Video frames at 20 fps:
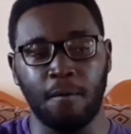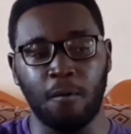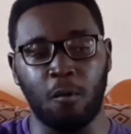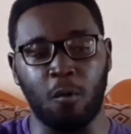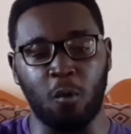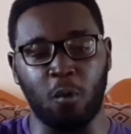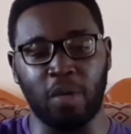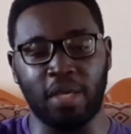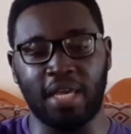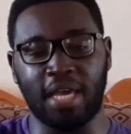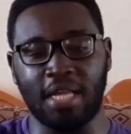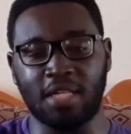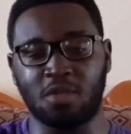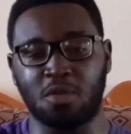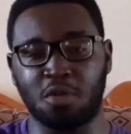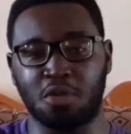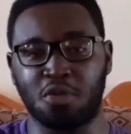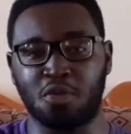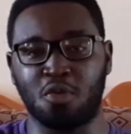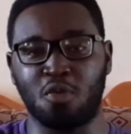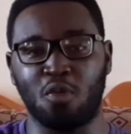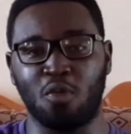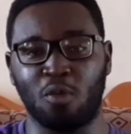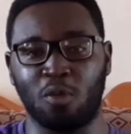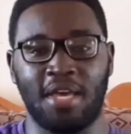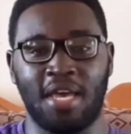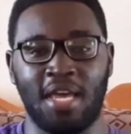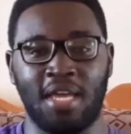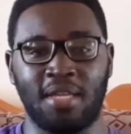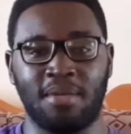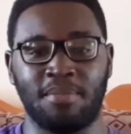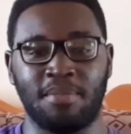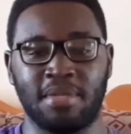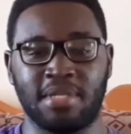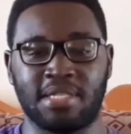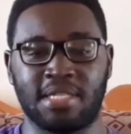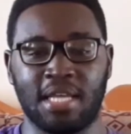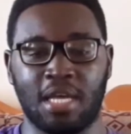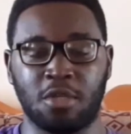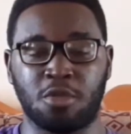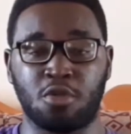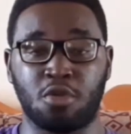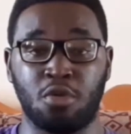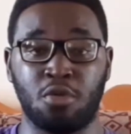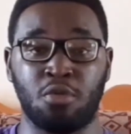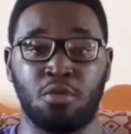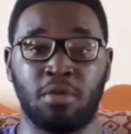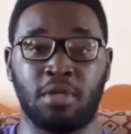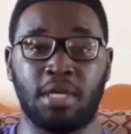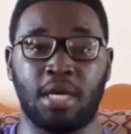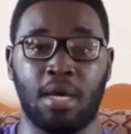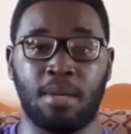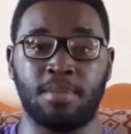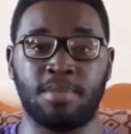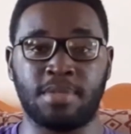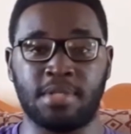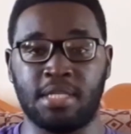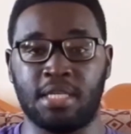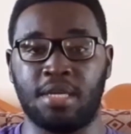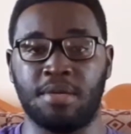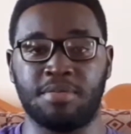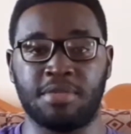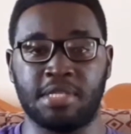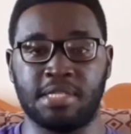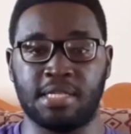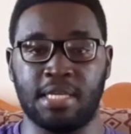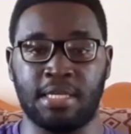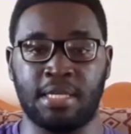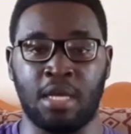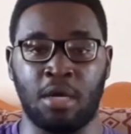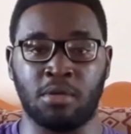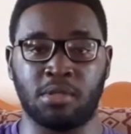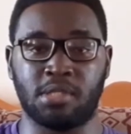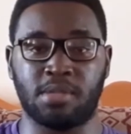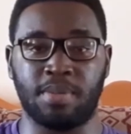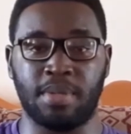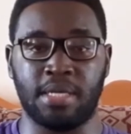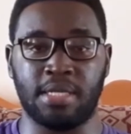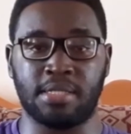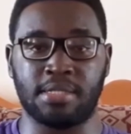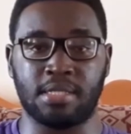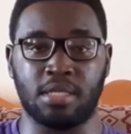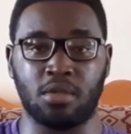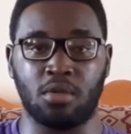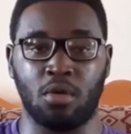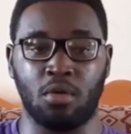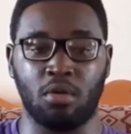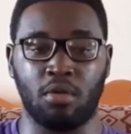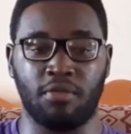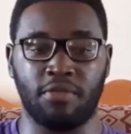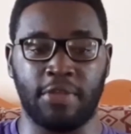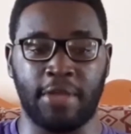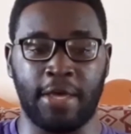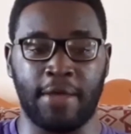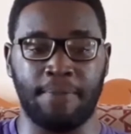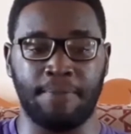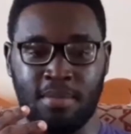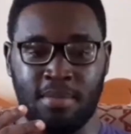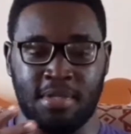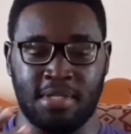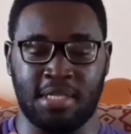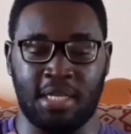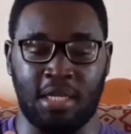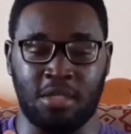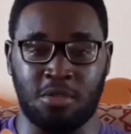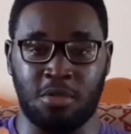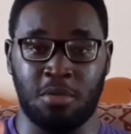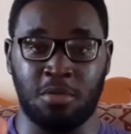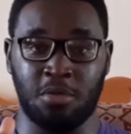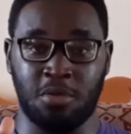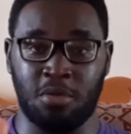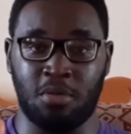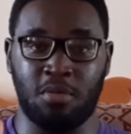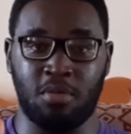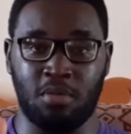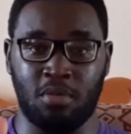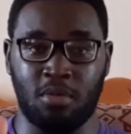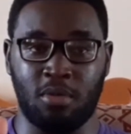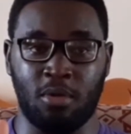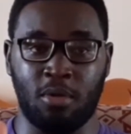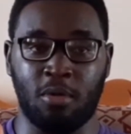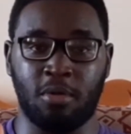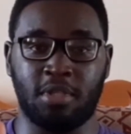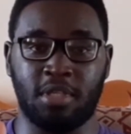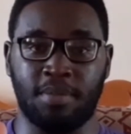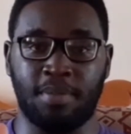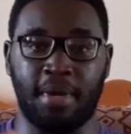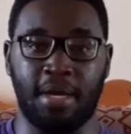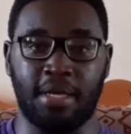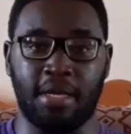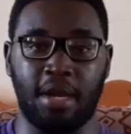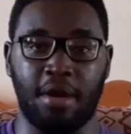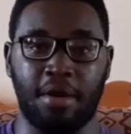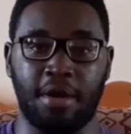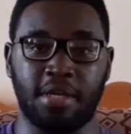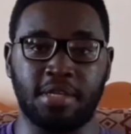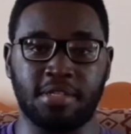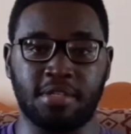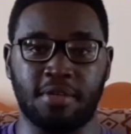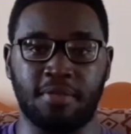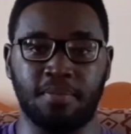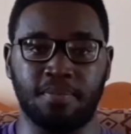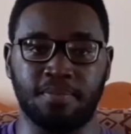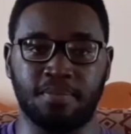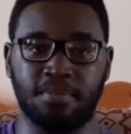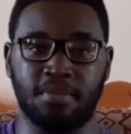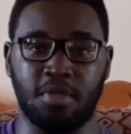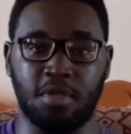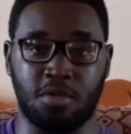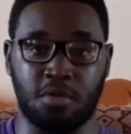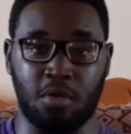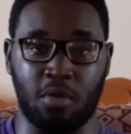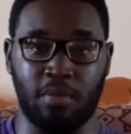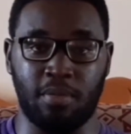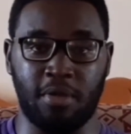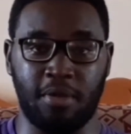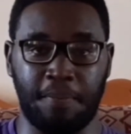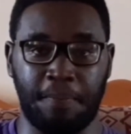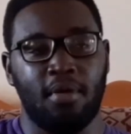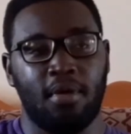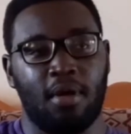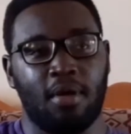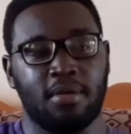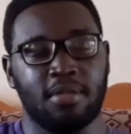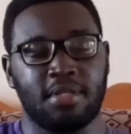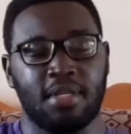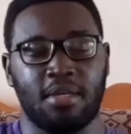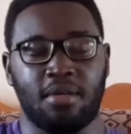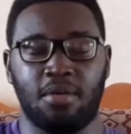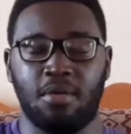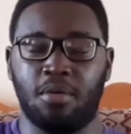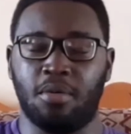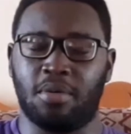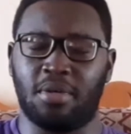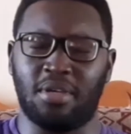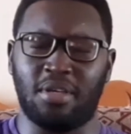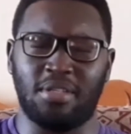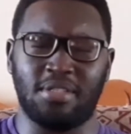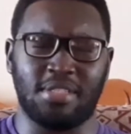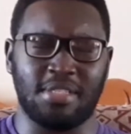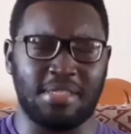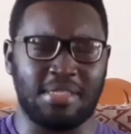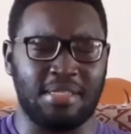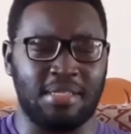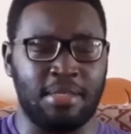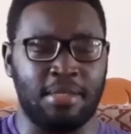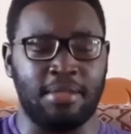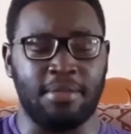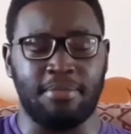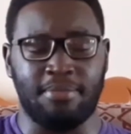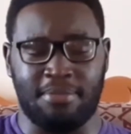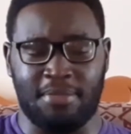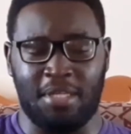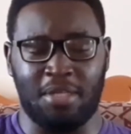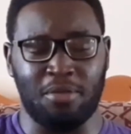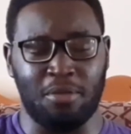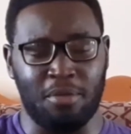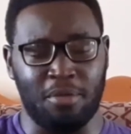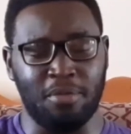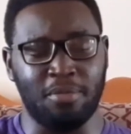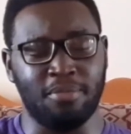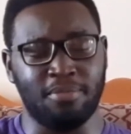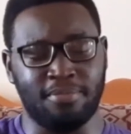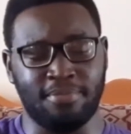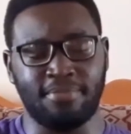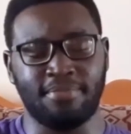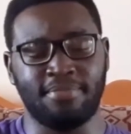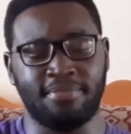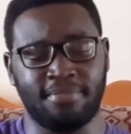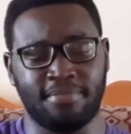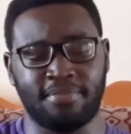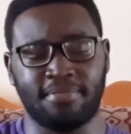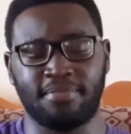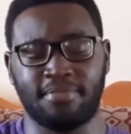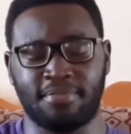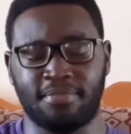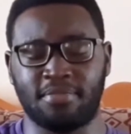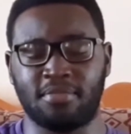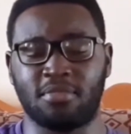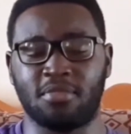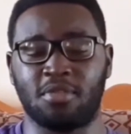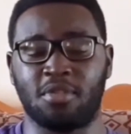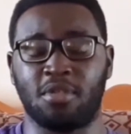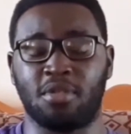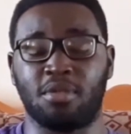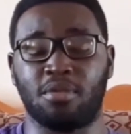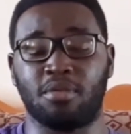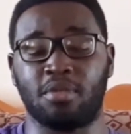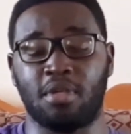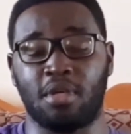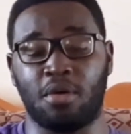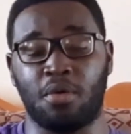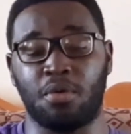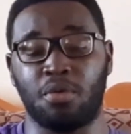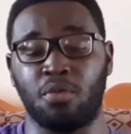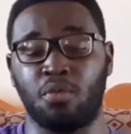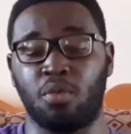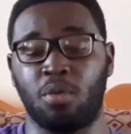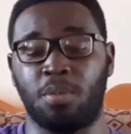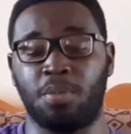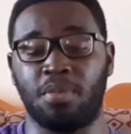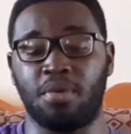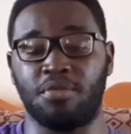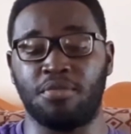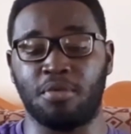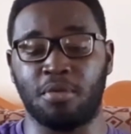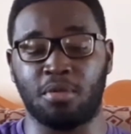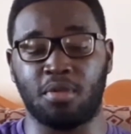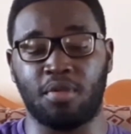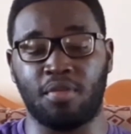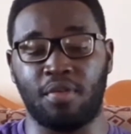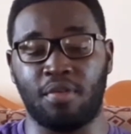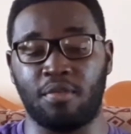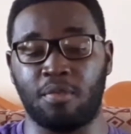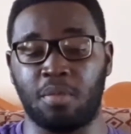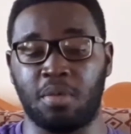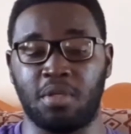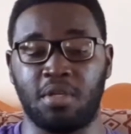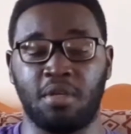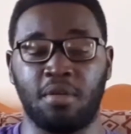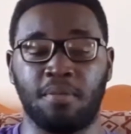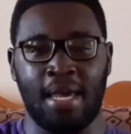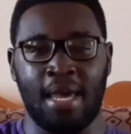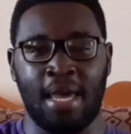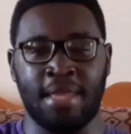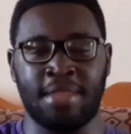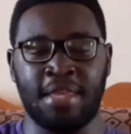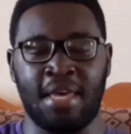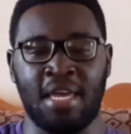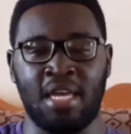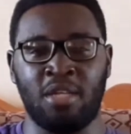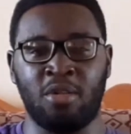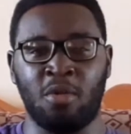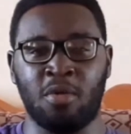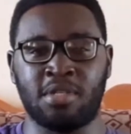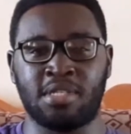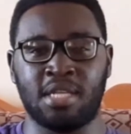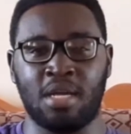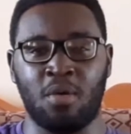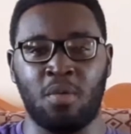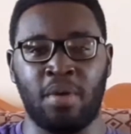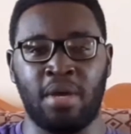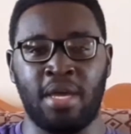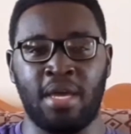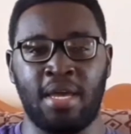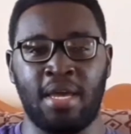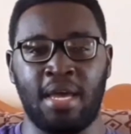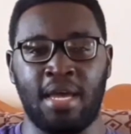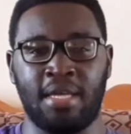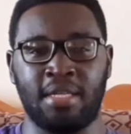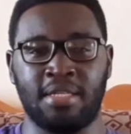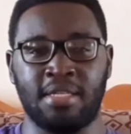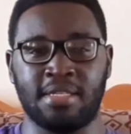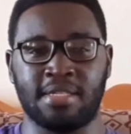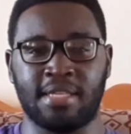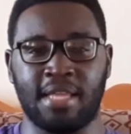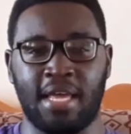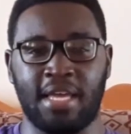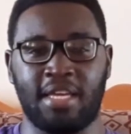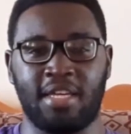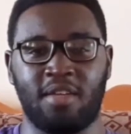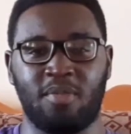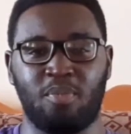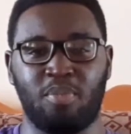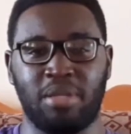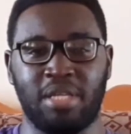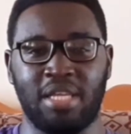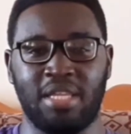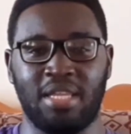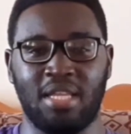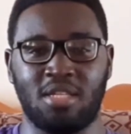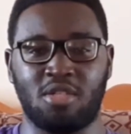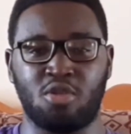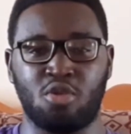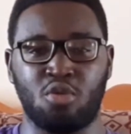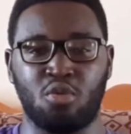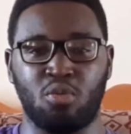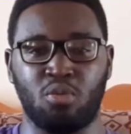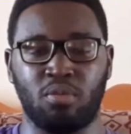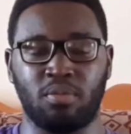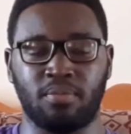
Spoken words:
We get to school and Mr. Atiunu comes, he gives his announcements and all of that. Mr. Atiunu looked in my direction. He saw me. I was like, okay, just say it. I know. You're going to whoop me in front of everybody. And then he looks away and he's like, play the tune.